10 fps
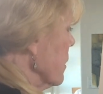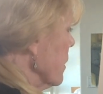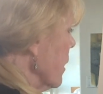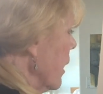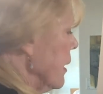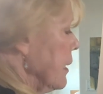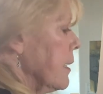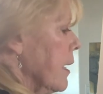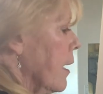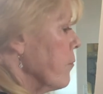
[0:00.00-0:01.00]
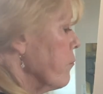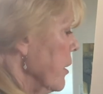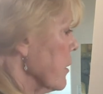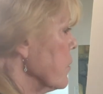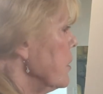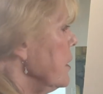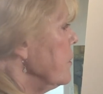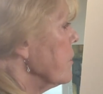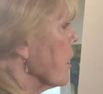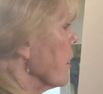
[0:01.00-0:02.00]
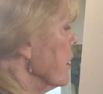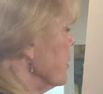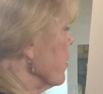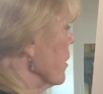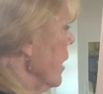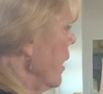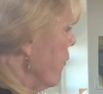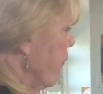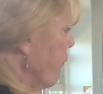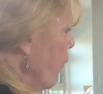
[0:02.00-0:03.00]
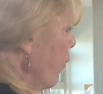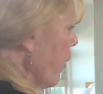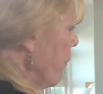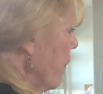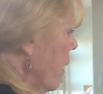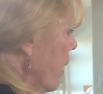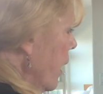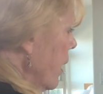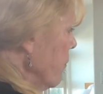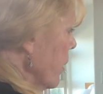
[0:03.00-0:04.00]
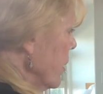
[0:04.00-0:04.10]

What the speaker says: like a real sea star. It's going to have form. And by